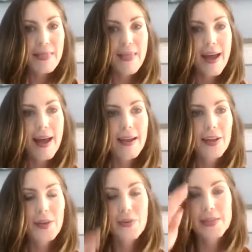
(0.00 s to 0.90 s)
that,
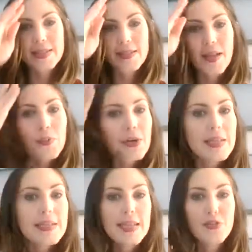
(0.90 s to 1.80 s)
the
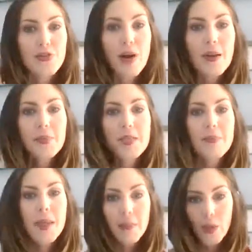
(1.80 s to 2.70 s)
celebrities that dropped
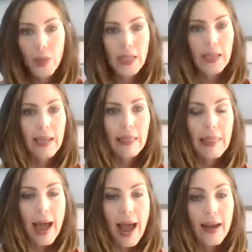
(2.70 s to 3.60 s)
the baby weight like
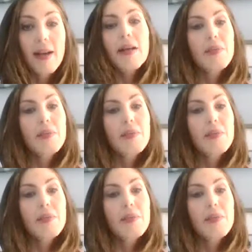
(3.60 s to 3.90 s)
that